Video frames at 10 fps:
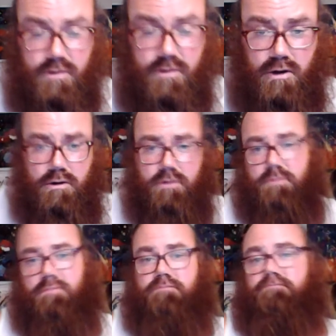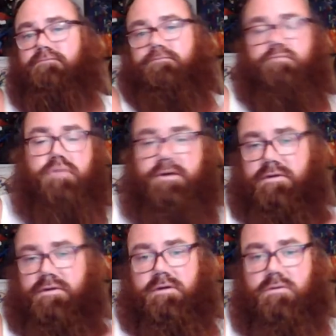President
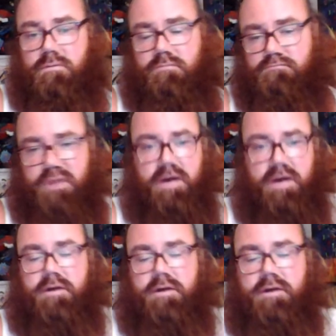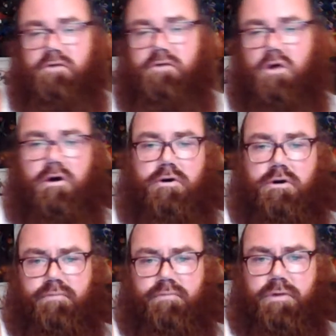Biden's daughter. Her
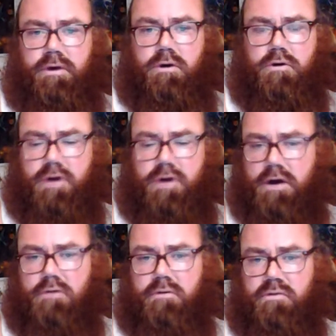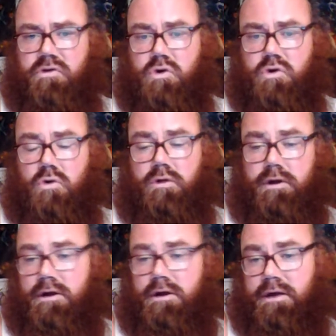diary was stolen, and I guess something
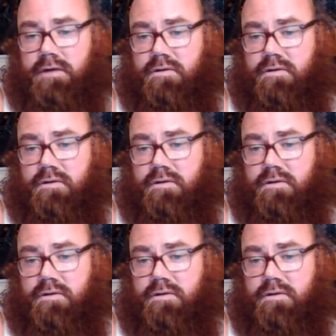was.